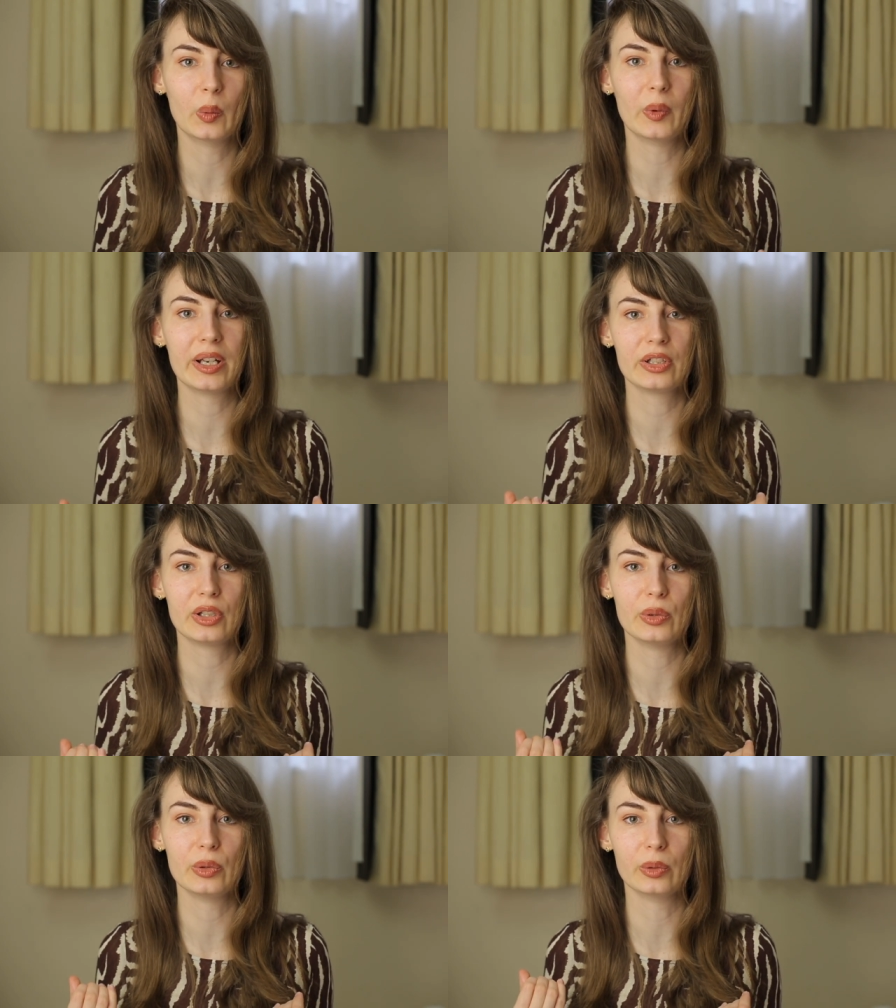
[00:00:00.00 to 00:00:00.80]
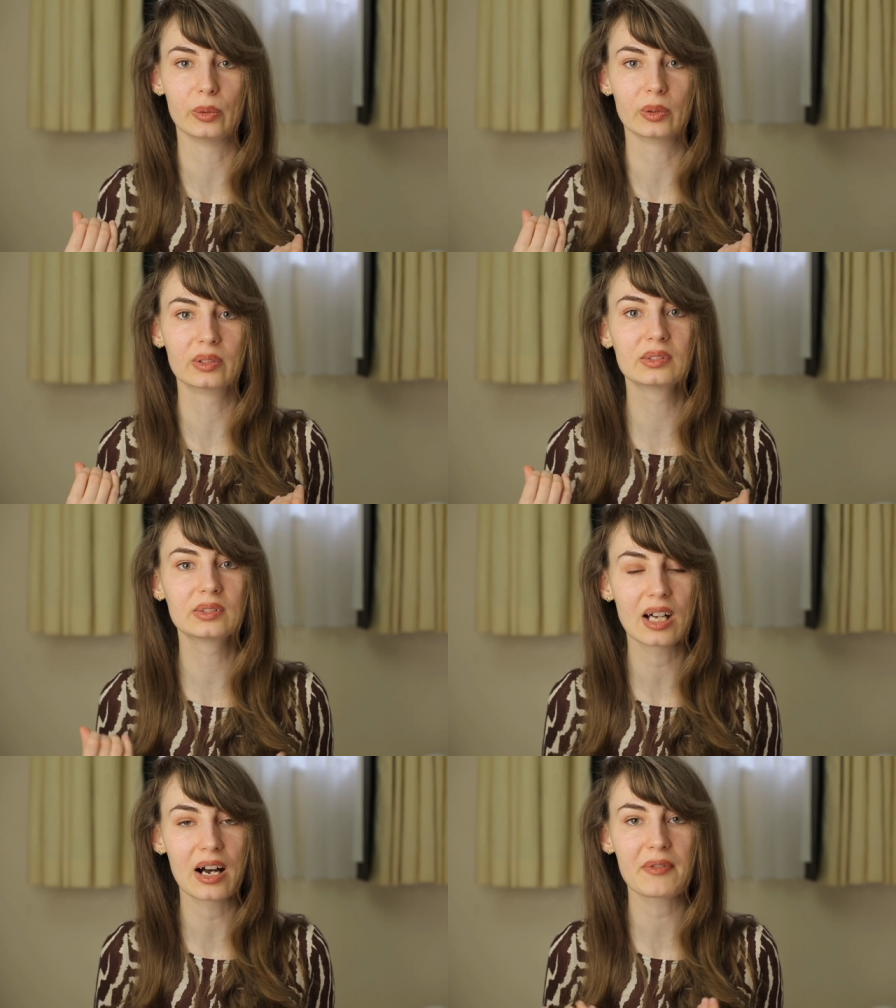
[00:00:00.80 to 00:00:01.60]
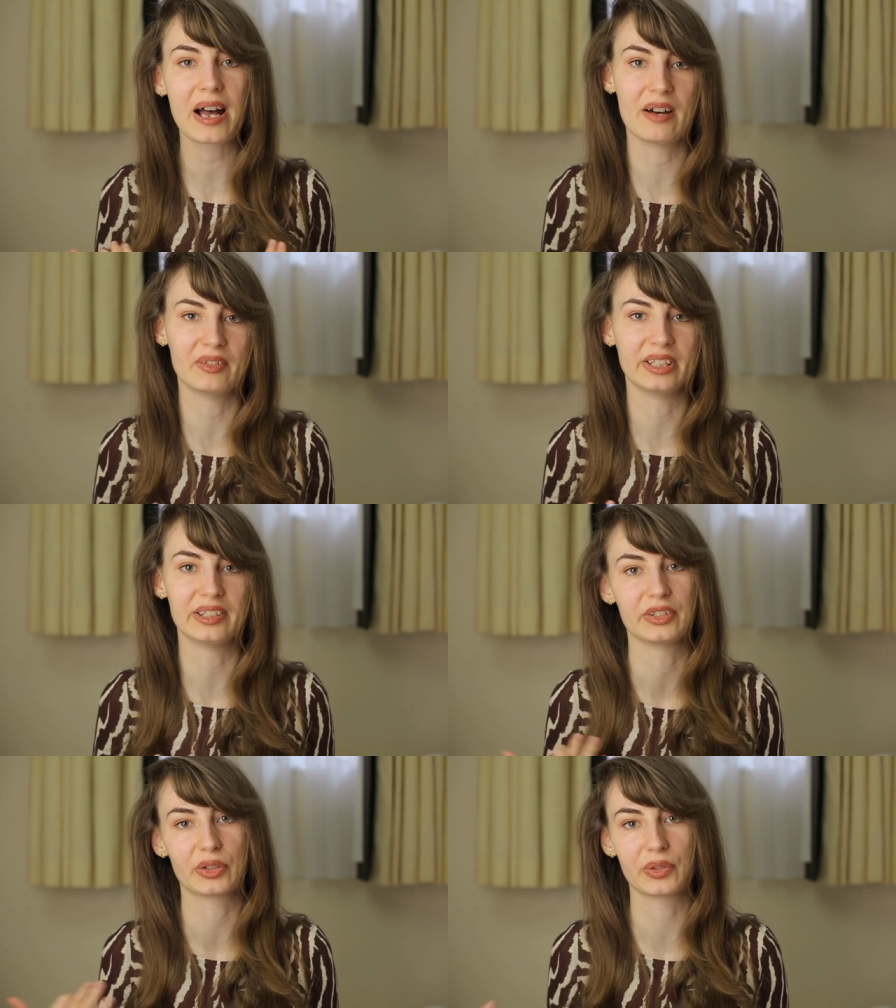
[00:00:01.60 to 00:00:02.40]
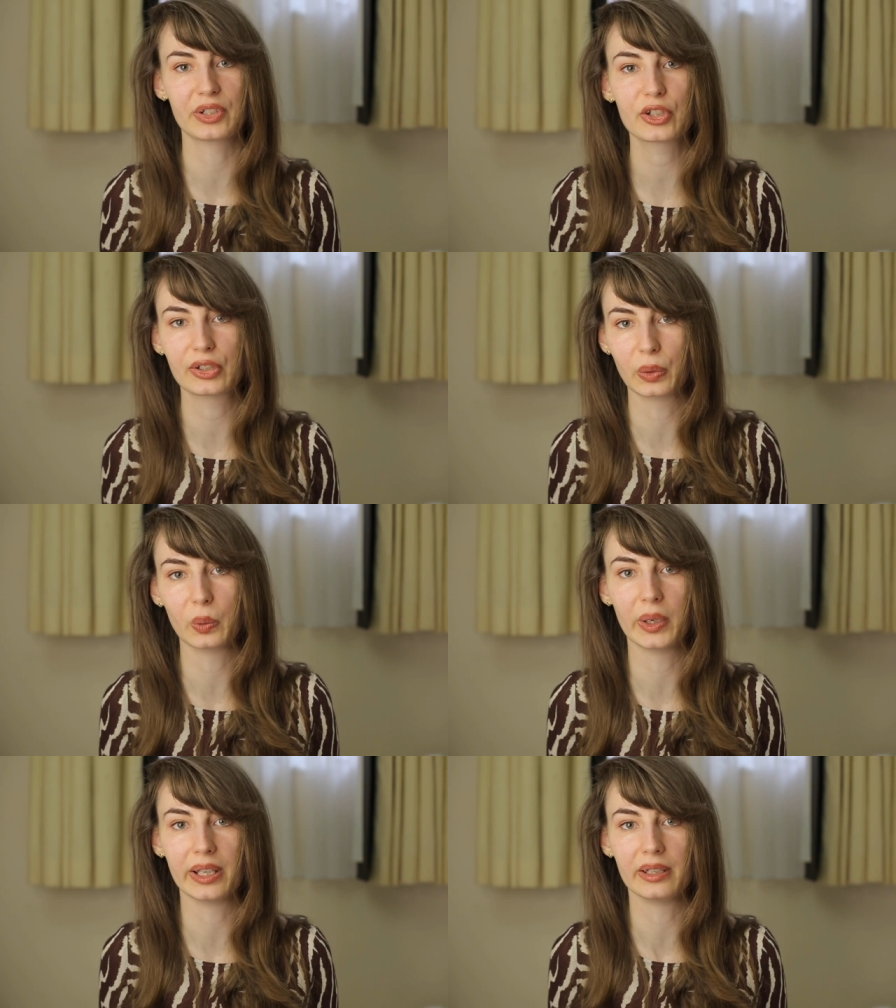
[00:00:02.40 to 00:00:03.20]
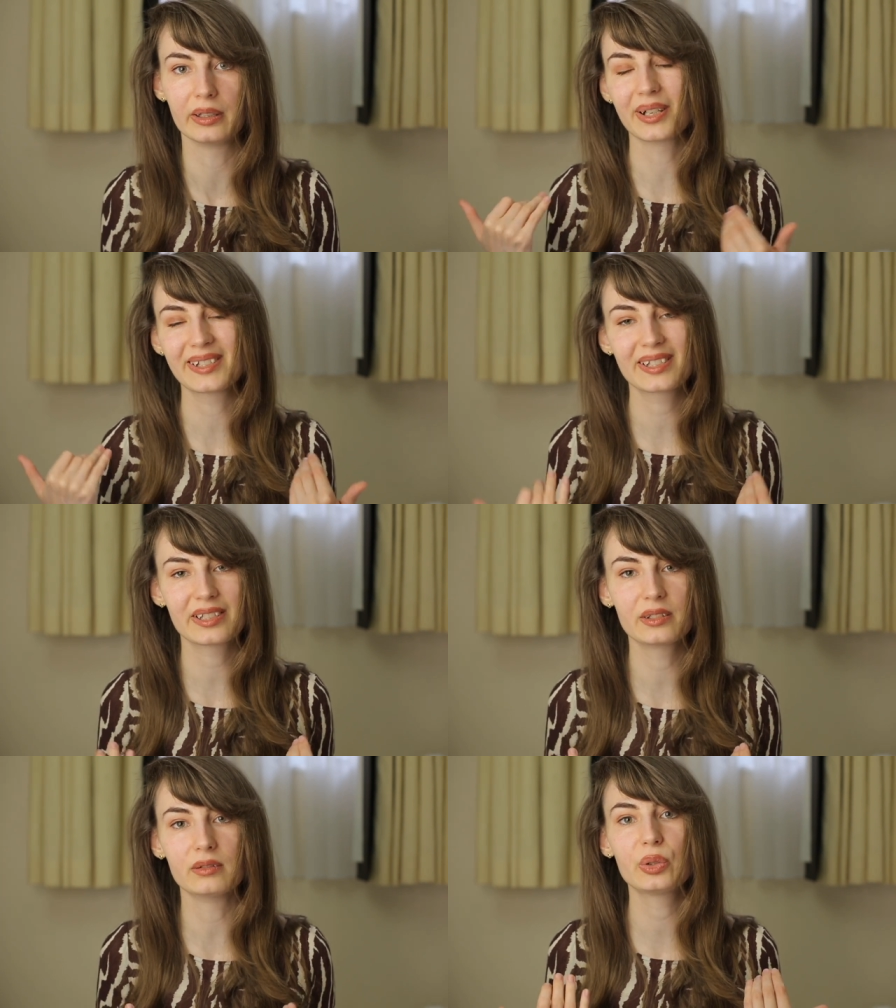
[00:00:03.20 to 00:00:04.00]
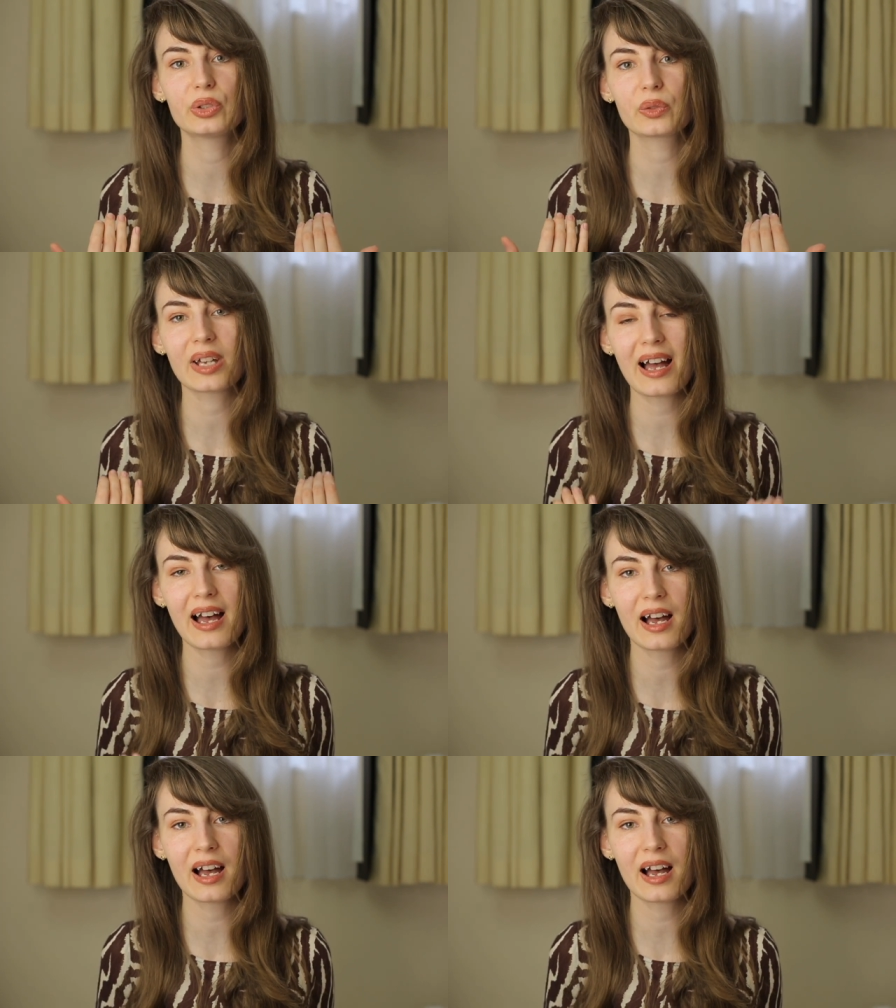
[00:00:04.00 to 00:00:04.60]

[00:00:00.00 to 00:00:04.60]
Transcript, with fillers: when you love having it in traditional way but still you don't